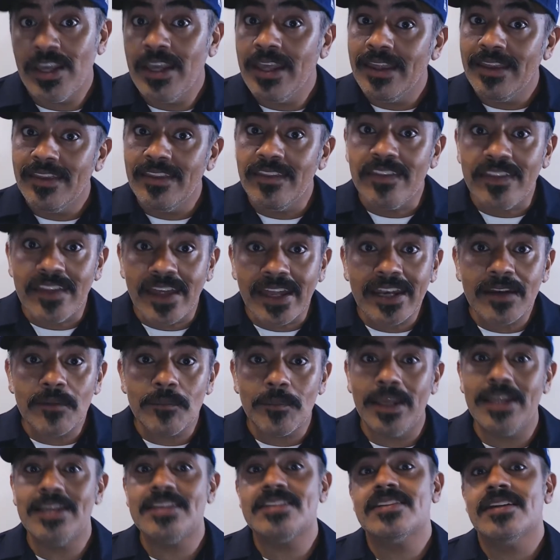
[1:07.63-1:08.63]
then it
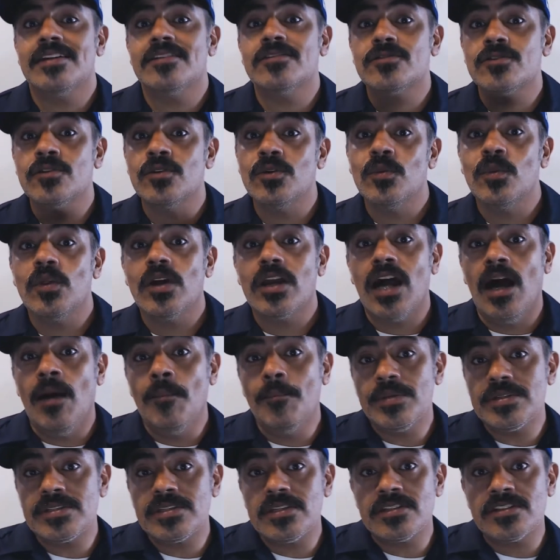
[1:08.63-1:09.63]
makes sense to do the
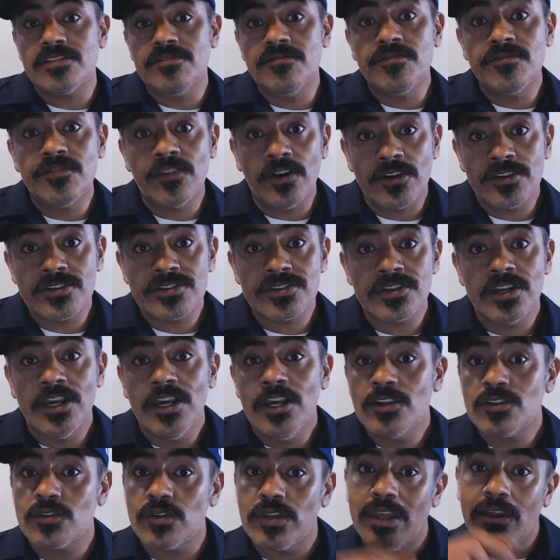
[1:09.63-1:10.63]
composition first
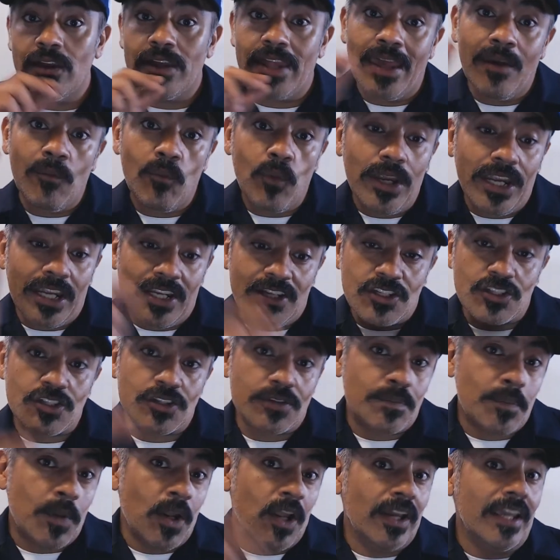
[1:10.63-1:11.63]
so that then we can just
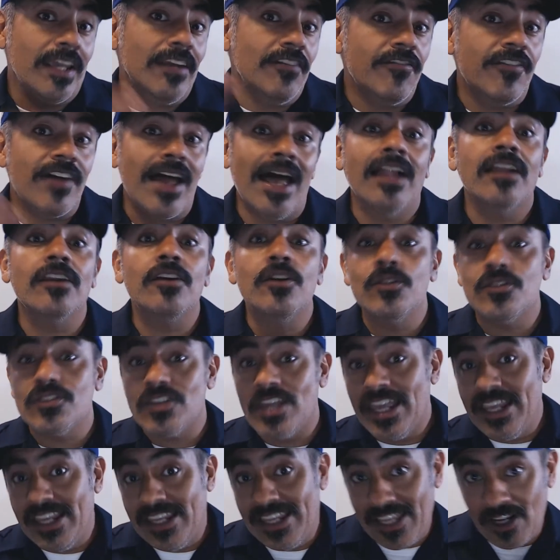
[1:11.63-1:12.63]
plug in values
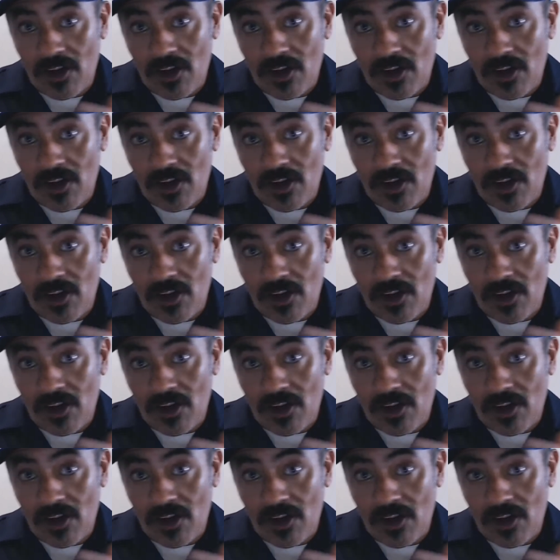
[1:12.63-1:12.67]
and get our